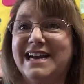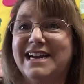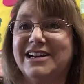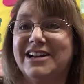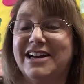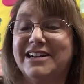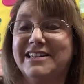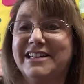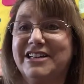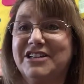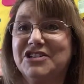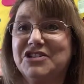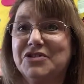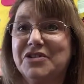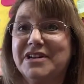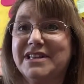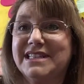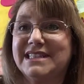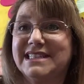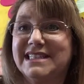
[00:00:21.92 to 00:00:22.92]
and got to
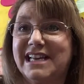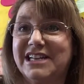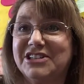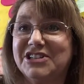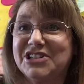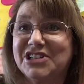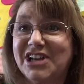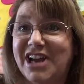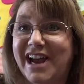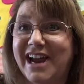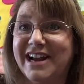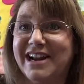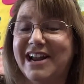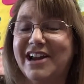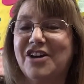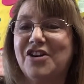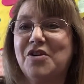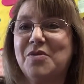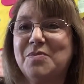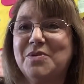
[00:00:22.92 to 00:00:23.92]
enjoy the sunshine. I
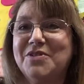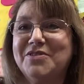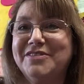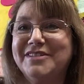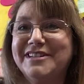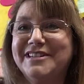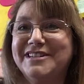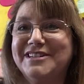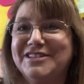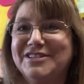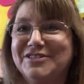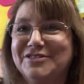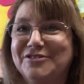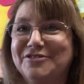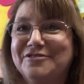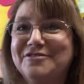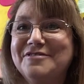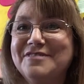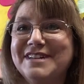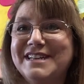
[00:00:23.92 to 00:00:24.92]
hope you did
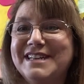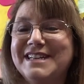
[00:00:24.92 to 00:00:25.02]
too.